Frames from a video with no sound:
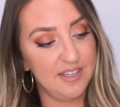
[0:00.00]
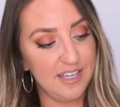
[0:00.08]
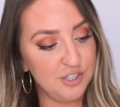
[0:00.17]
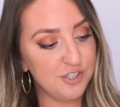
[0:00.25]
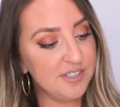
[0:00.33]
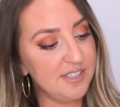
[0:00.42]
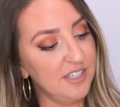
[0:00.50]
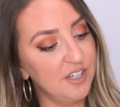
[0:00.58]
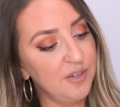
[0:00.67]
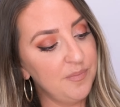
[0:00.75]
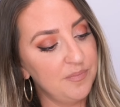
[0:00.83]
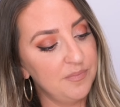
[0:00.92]
Get your
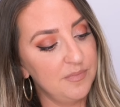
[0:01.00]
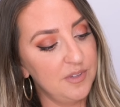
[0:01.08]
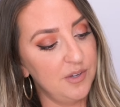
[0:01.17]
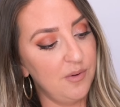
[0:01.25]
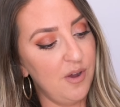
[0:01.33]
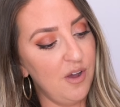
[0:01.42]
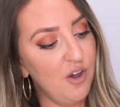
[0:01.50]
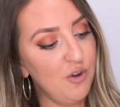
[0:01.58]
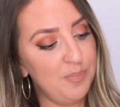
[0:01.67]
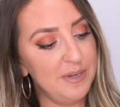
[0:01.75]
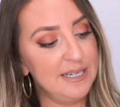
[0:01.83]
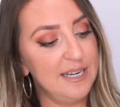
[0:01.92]
seal, you
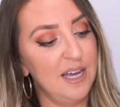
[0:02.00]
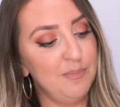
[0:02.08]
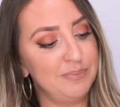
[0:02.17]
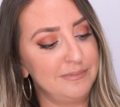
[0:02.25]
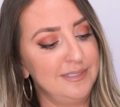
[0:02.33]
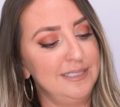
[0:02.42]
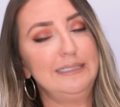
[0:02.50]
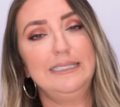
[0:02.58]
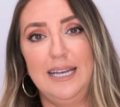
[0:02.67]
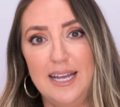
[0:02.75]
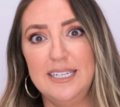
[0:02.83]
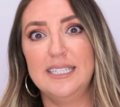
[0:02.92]
open it up.
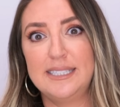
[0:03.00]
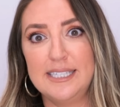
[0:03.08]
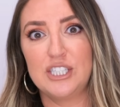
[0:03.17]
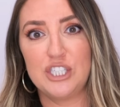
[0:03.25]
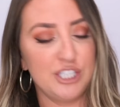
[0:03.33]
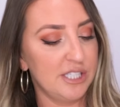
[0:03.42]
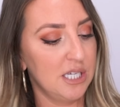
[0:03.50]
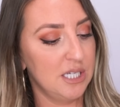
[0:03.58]
I need scissors.